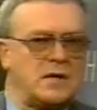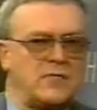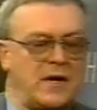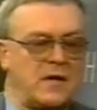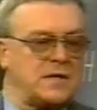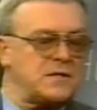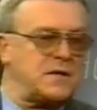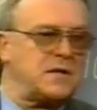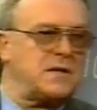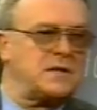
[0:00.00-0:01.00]
frankly it
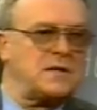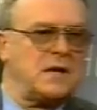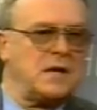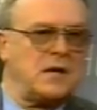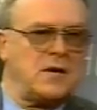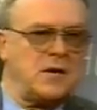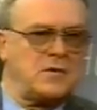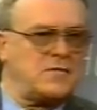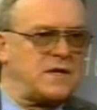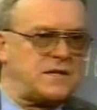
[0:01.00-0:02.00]
started out
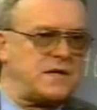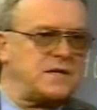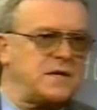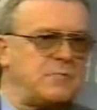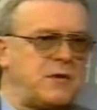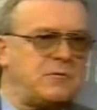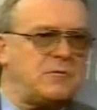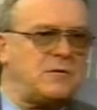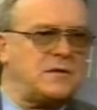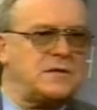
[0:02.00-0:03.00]
of necessity.
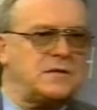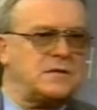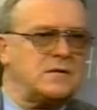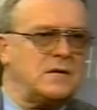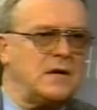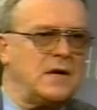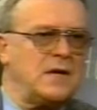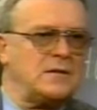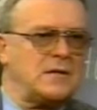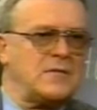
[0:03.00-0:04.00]
People wanted to
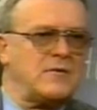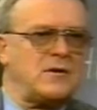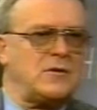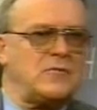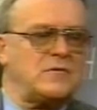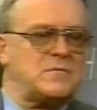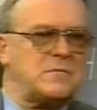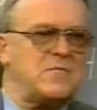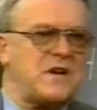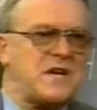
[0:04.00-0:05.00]
deliver oil from
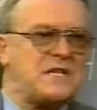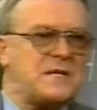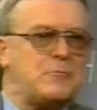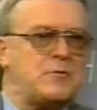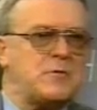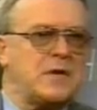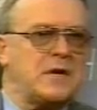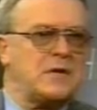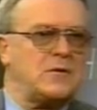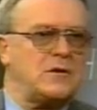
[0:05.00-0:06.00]
some very deep
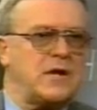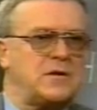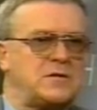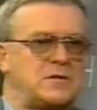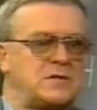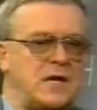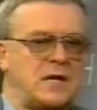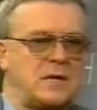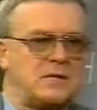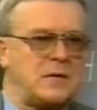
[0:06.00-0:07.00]
locations,
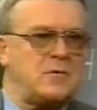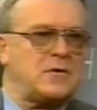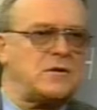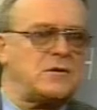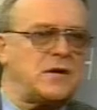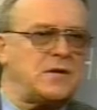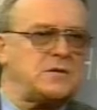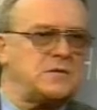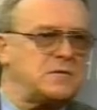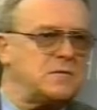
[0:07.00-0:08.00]
deep water
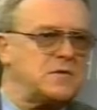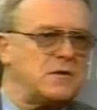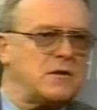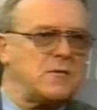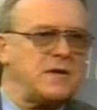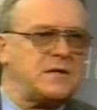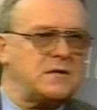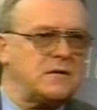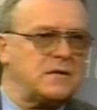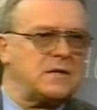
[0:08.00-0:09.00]
locations, and there was no other way to
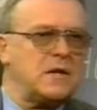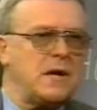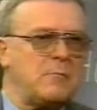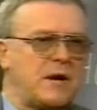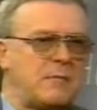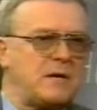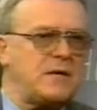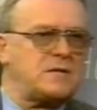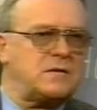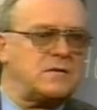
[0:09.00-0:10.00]
do it.
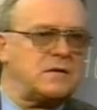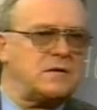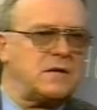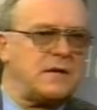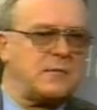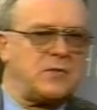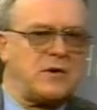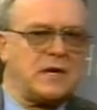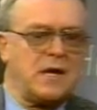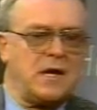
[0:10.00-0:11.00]
Pipelines couldn't do it at that
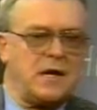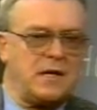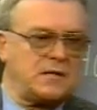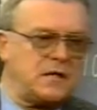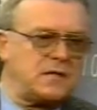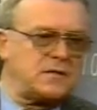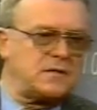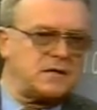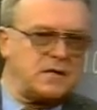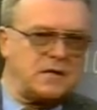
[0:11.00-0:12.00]
point.
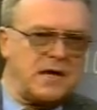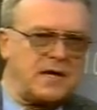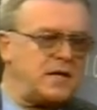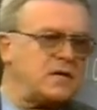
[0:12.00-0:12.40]
The idea